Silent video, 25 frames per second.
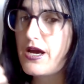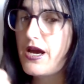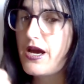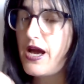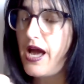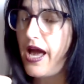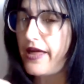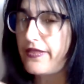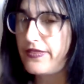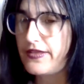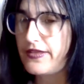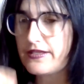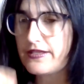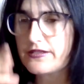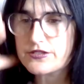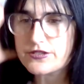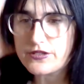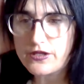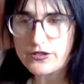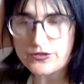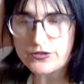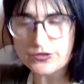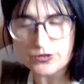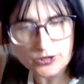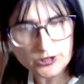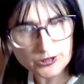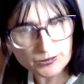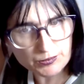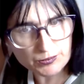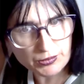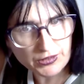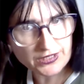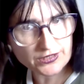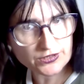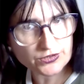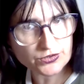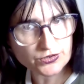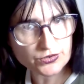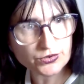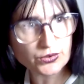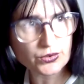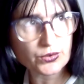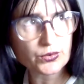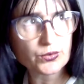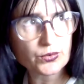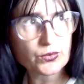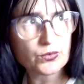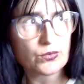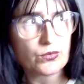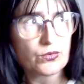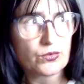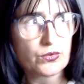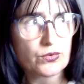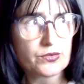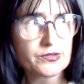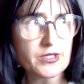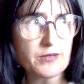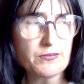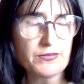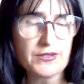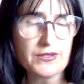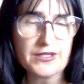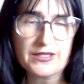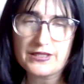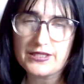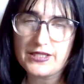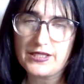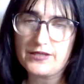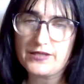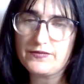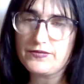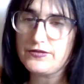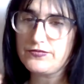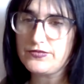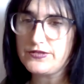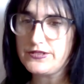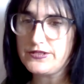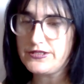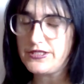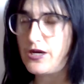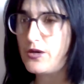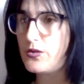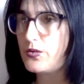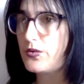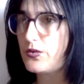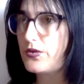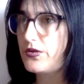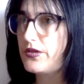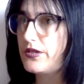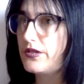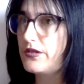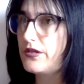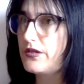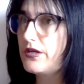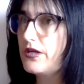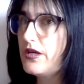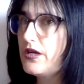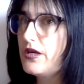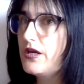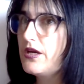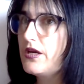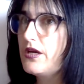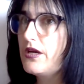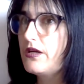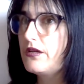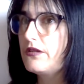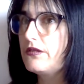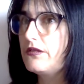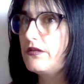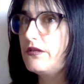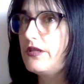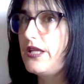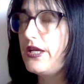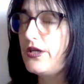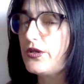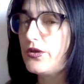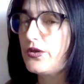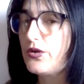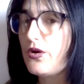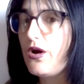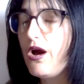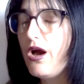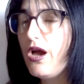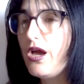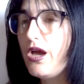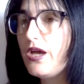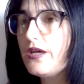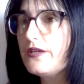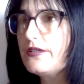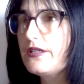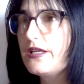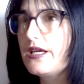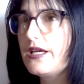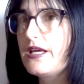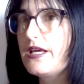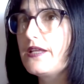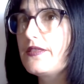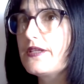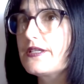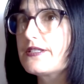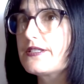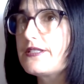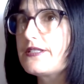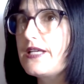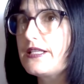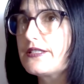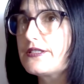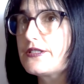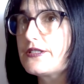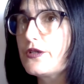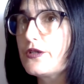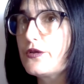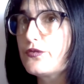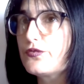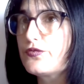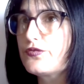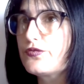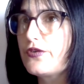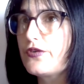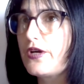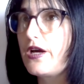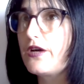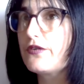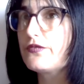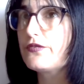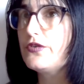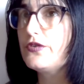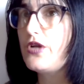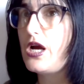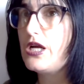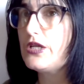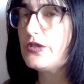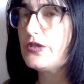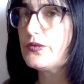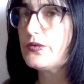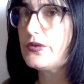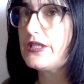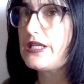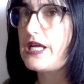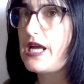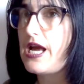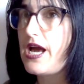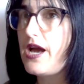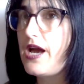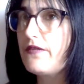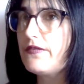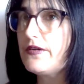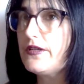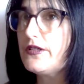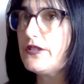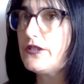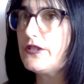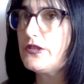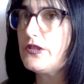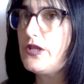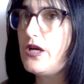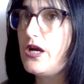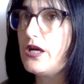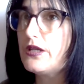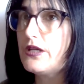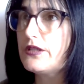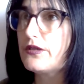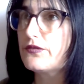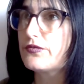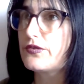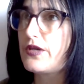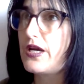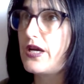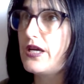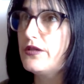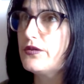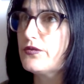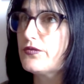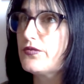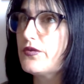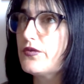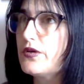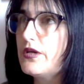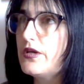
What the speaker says: I think this also speaks to something that I've even dealt with in later on, in the sense of not really having a lot of kind of